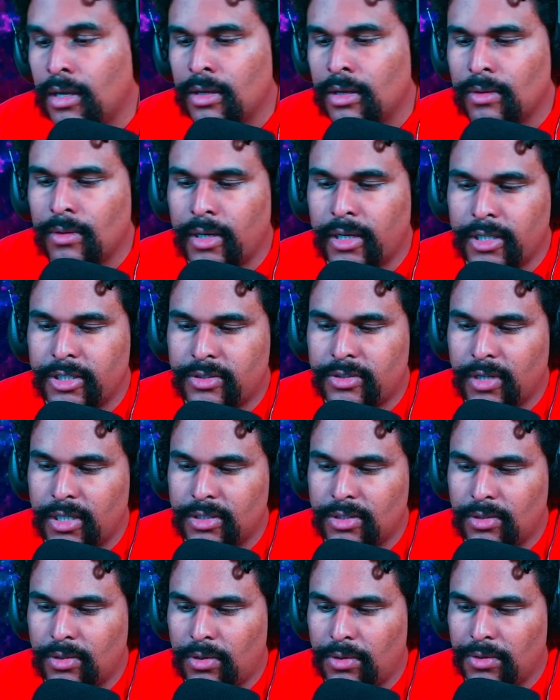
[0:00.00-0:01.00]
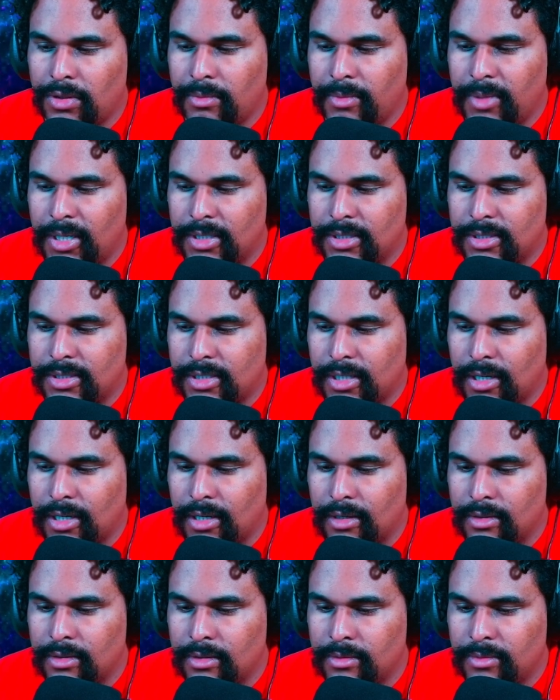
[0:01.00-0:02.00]
Ryan tried to hold the man's
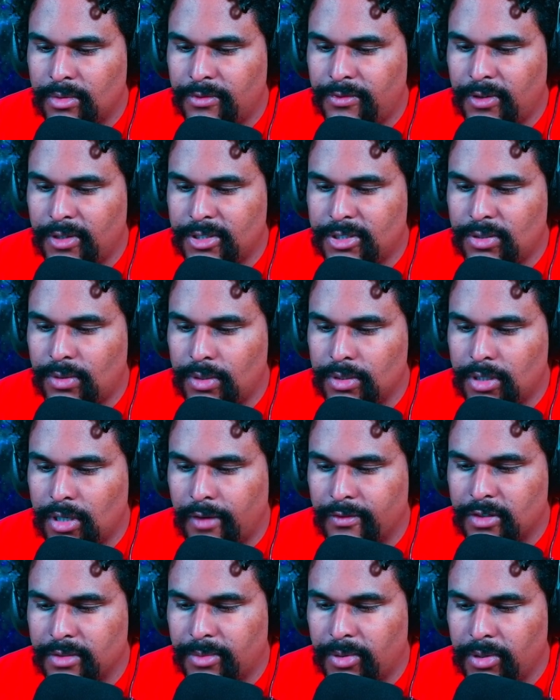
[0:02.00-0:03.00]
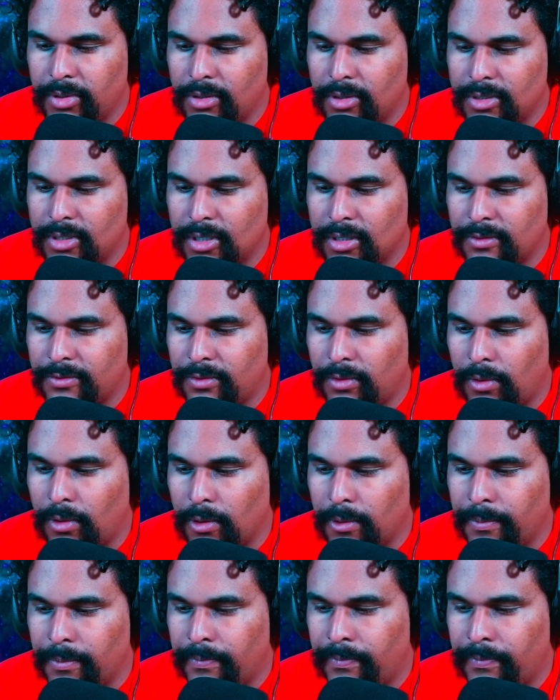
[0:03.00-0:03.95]
stare, but felt so uncomfortable he looked at the floor.